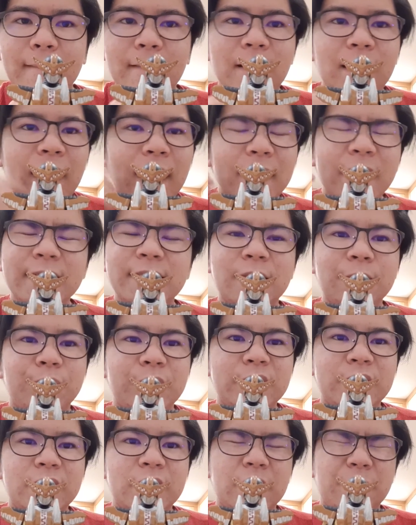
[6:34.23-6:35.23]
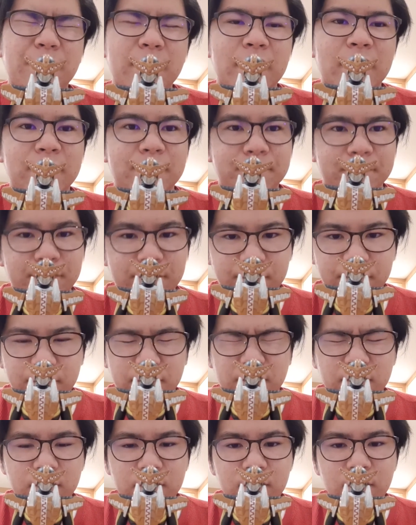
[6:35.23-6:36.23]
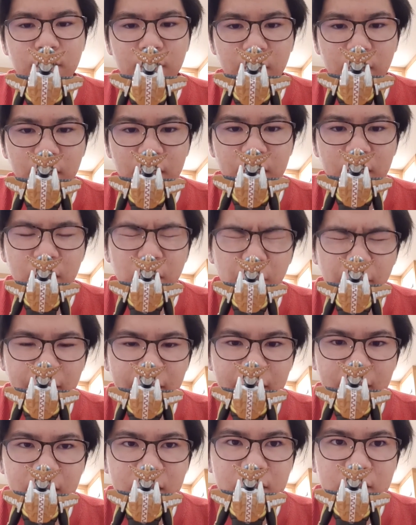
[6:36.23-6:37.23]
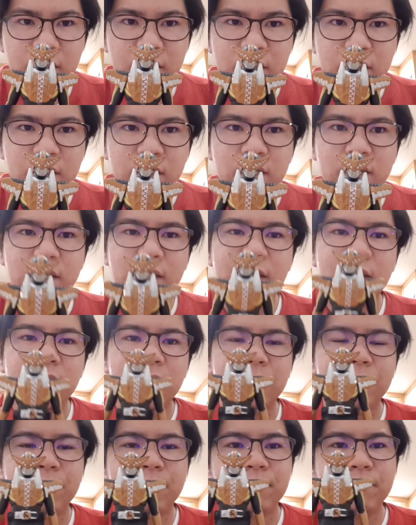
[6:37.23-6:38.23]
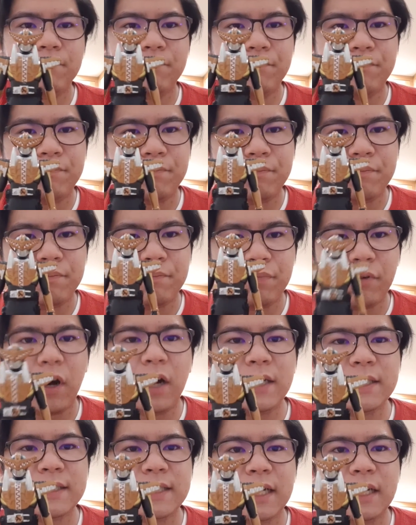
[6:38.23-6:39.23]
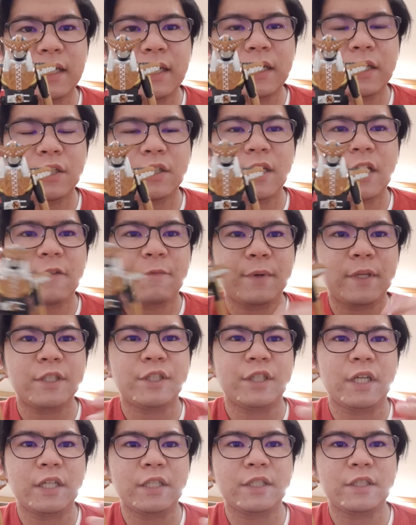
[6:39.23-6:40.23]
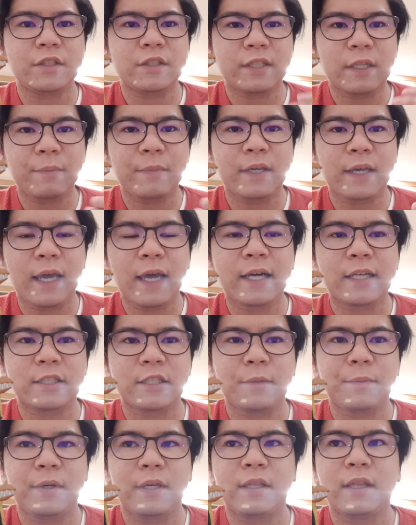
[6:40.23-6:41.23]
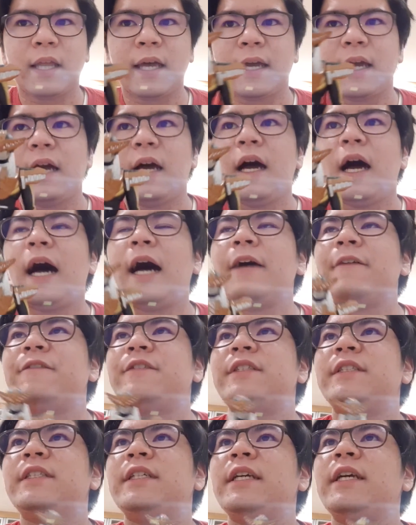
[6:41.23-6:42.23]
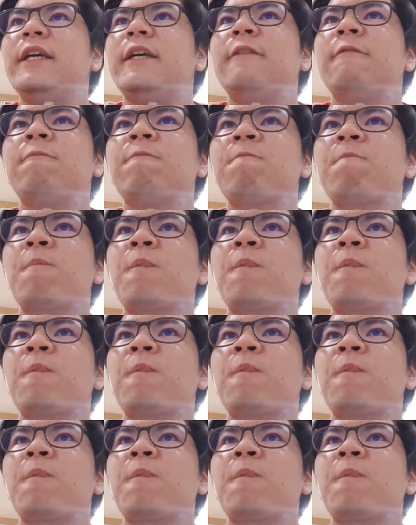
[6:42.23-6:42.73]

like simplicity, but in a way, the bronze color could have been changed into something else. I mean, like I've seen